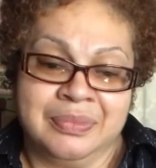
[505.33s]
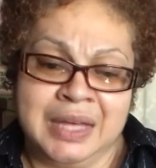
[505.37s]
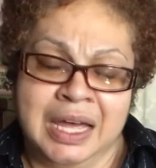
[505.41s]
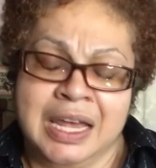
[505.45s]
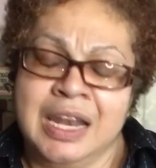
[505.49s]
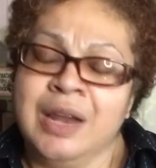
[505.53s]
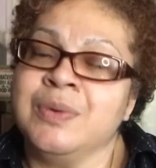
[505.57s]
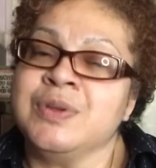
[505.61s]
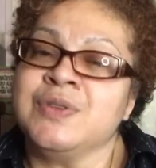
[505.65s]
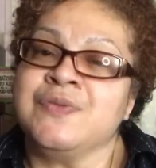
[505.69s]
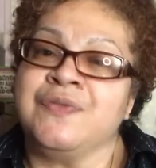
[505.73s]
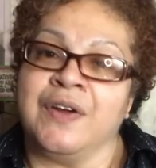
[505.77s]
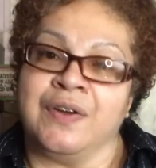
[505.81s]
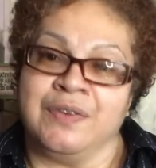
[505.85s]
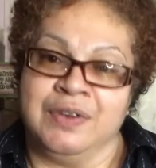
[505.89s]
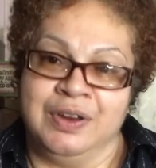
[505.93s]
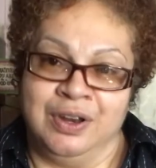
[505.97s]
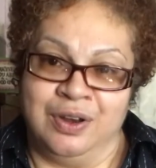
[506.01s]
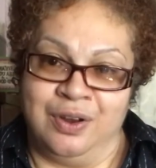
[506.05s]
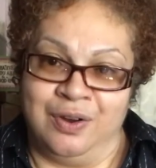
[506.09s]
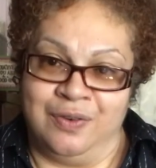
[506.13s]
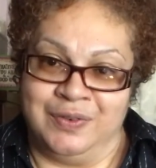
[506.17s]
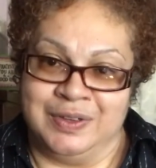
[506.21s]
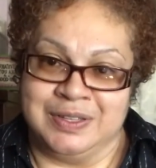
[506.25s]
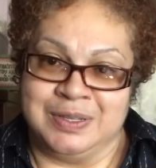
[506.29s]
I was very
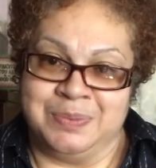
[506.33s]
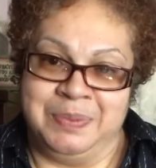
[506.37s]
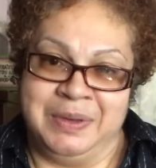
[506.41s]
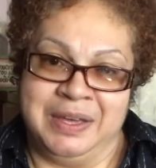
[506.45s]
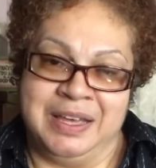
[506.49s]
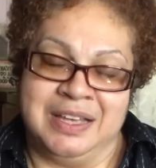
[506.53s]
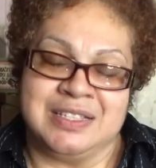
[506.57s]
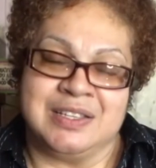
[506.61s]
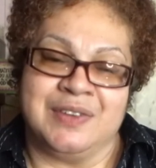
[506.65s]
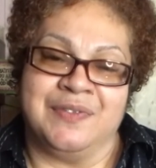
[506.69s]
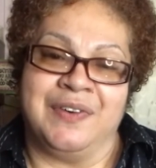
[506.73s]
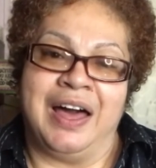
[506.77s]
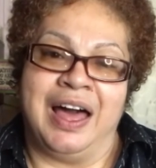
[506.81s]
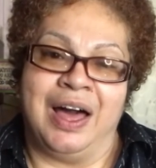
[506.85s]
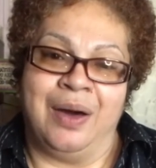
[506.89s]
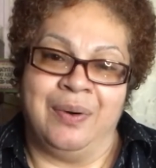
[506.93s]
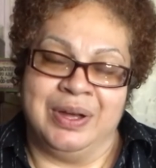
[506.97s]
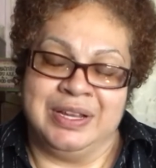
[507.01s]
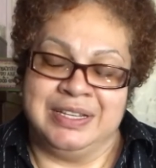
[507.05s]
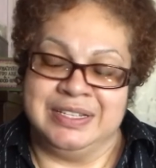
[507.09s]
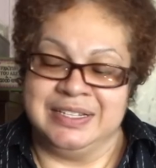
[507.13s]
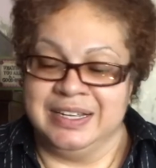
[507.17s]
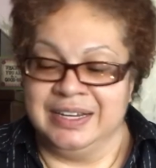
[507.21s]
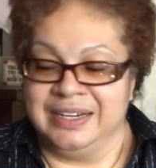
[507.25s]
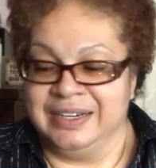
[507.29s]
nervous because of how
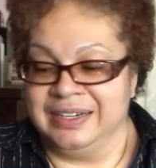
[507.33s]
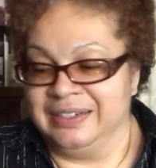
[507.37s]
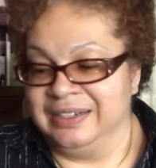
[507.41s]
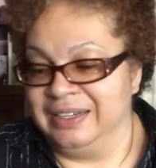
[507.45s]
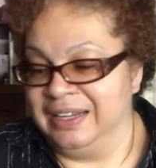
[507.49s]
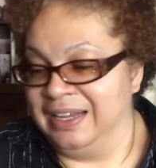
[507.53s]
I did it.